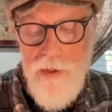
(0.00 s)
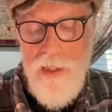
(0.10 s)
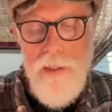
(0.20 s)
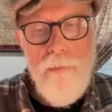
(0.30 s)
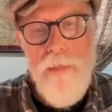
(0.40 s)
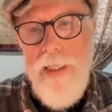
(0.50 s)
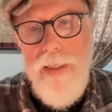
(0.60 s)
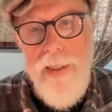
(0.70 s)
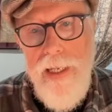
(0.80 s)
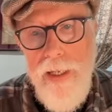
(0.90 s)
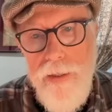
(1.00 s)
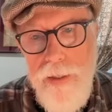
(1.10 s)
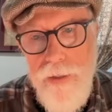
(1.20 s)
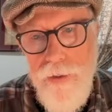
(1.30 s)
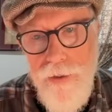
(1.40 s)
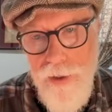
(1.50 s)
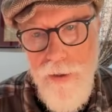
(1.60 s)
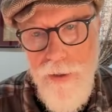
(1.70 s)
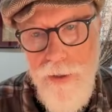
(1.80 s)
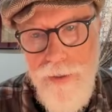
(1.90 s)
and completely out of
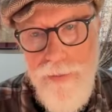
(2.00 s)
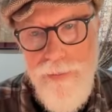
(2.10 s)
control.